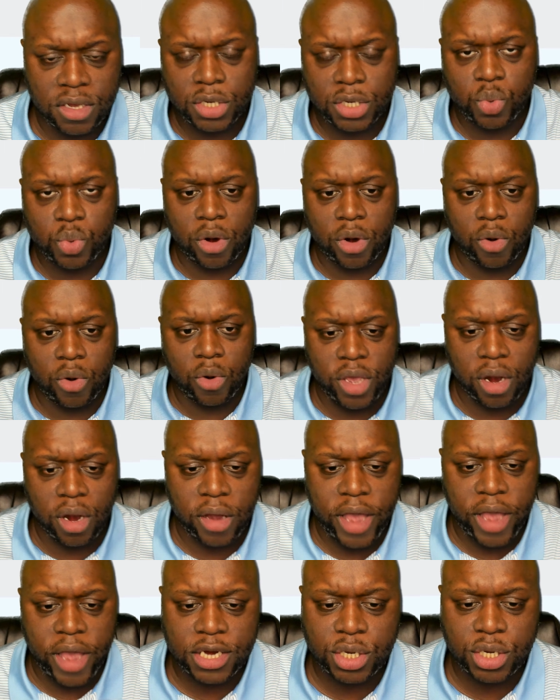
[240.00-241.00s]
is where we
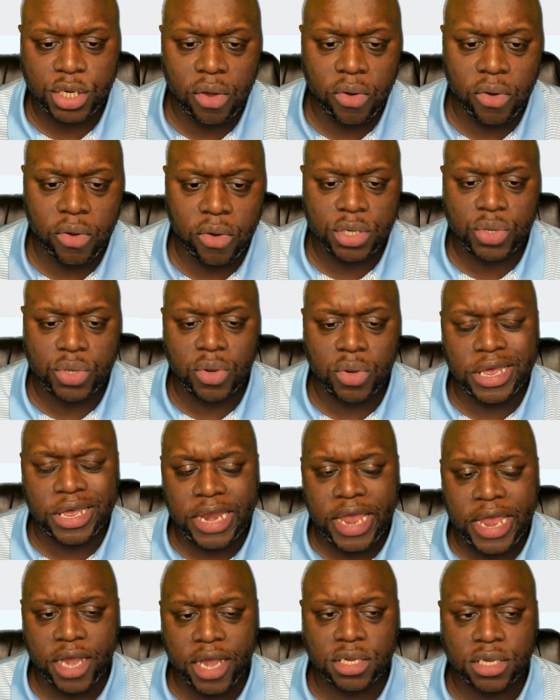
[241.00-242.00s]
are actually going to
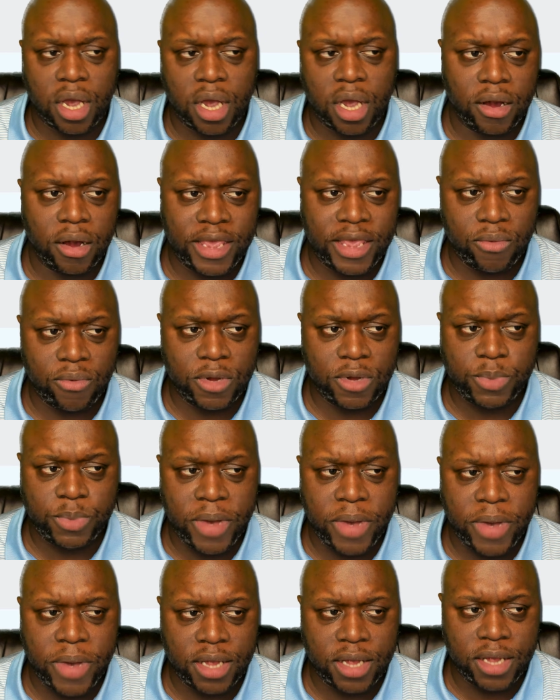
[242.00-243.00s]
connect our get
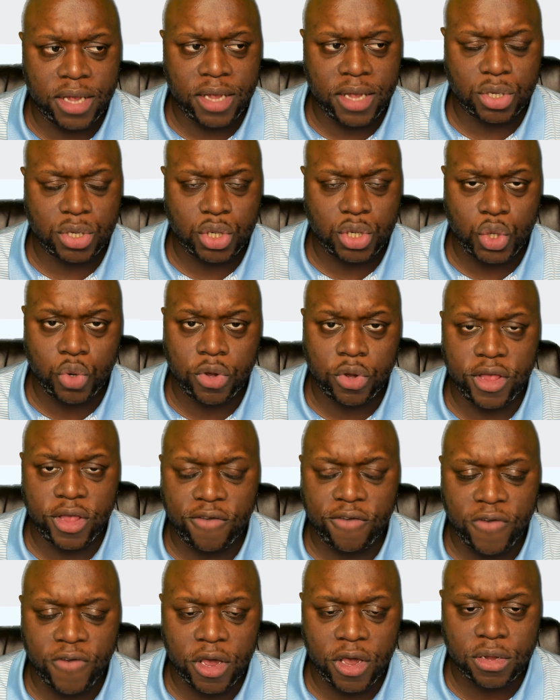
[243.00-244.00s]
response to
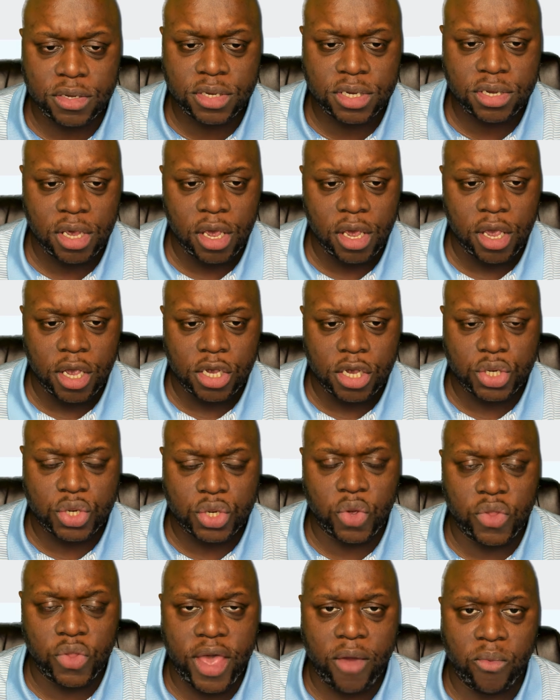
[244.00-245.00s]
ClickFunnels
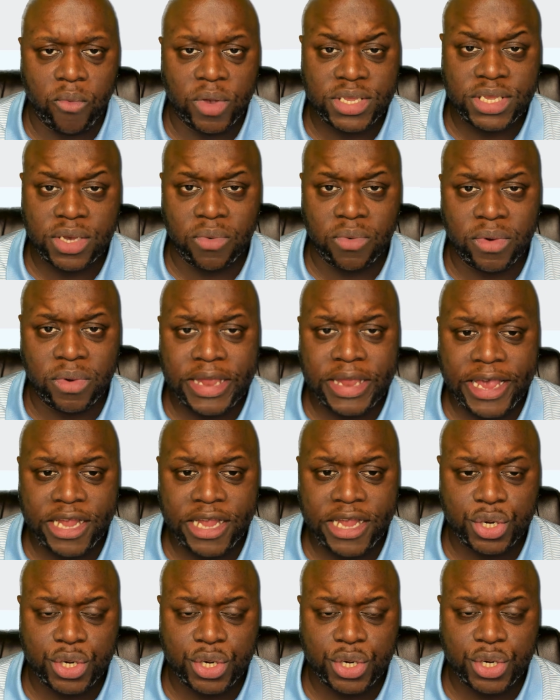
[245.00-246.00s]
so that when someone
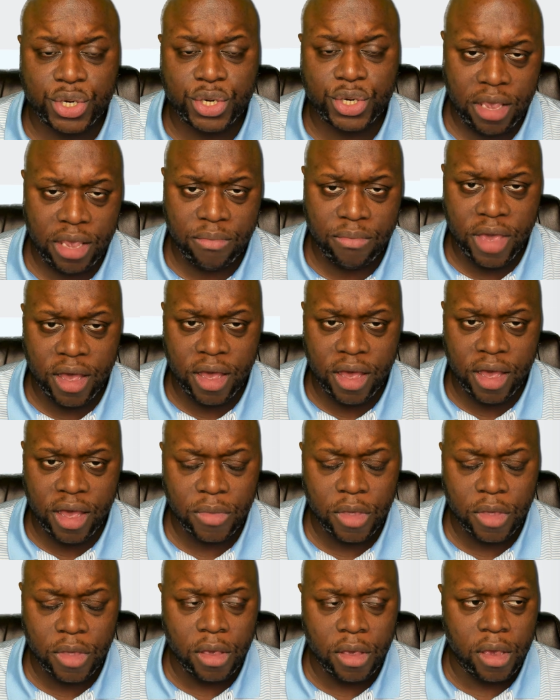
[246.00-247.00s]
enters their email,
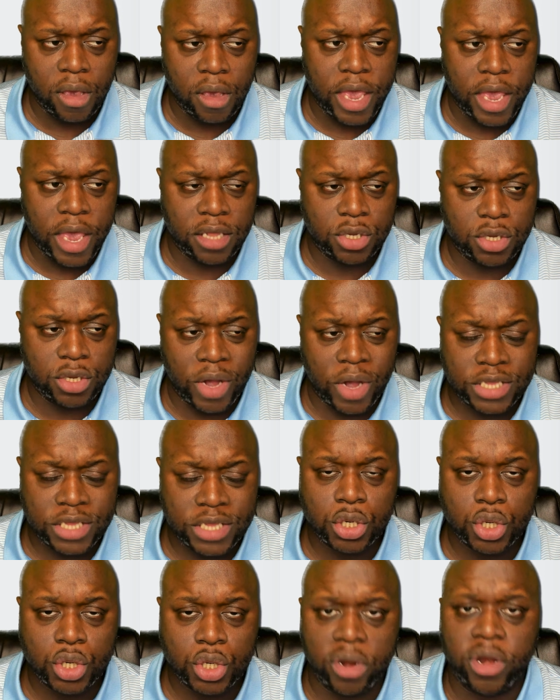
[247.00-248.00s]
and wants
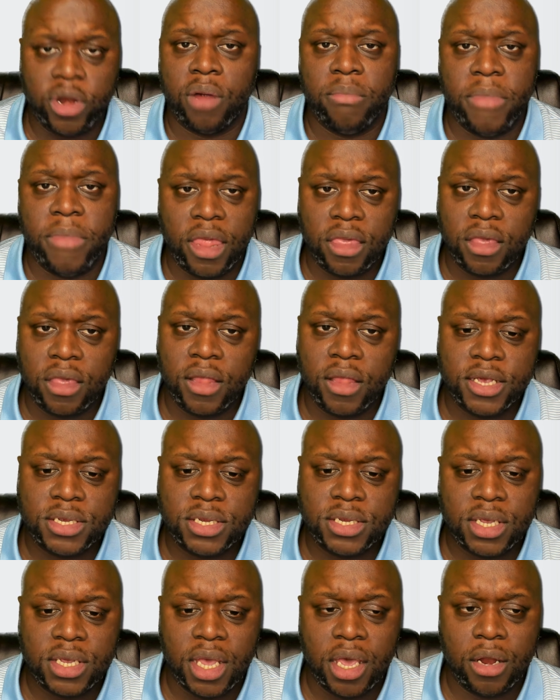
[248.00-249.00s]
to join our mailing
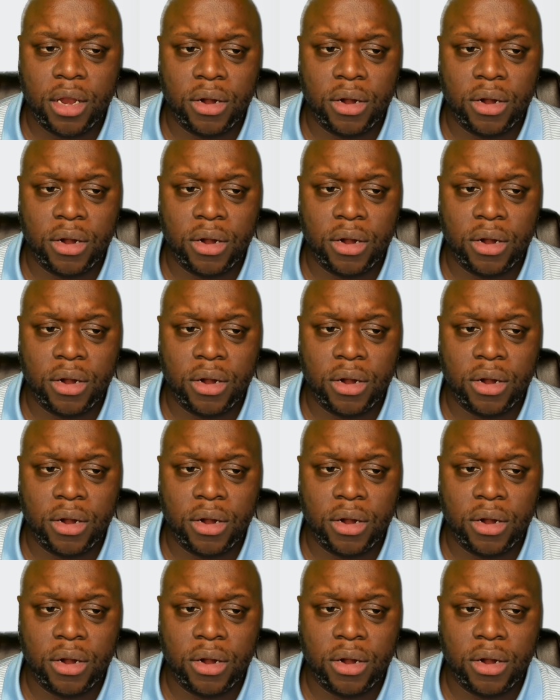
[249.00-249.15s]
list, it'll